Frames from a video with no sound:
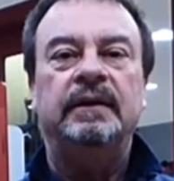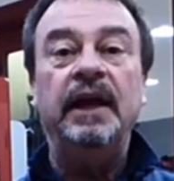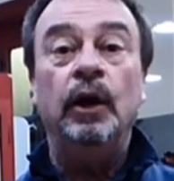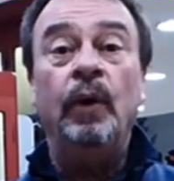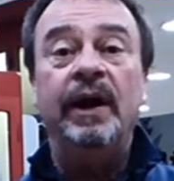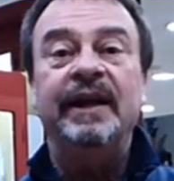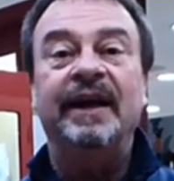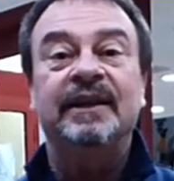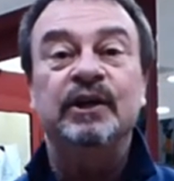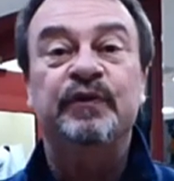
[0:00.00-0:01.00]
Dear Wild
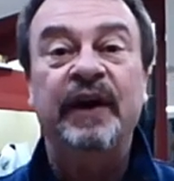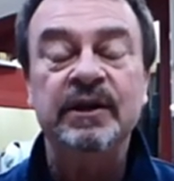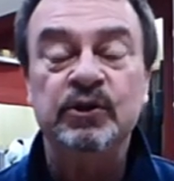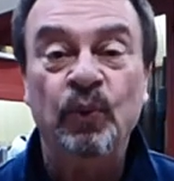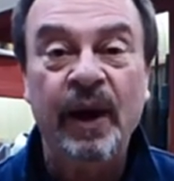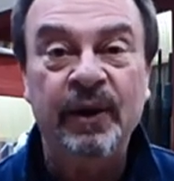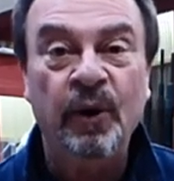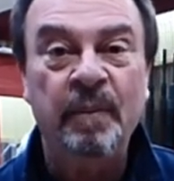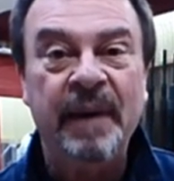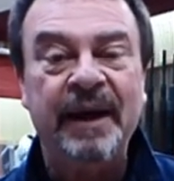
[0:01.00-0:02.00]
Hunters friends,
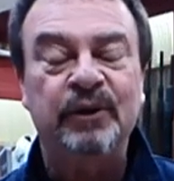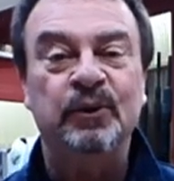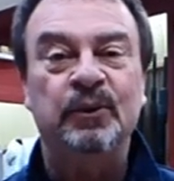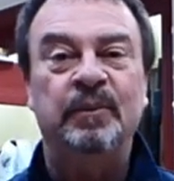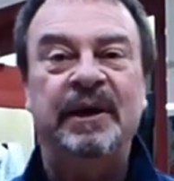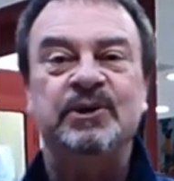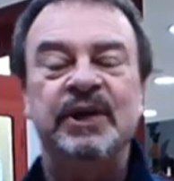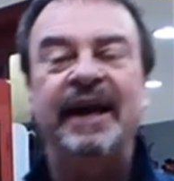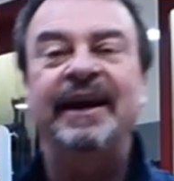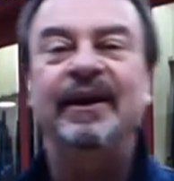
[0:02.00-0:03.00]
welcome back to my
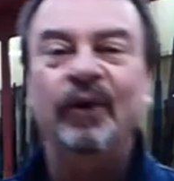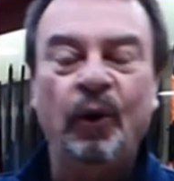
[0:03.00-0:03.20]
channel.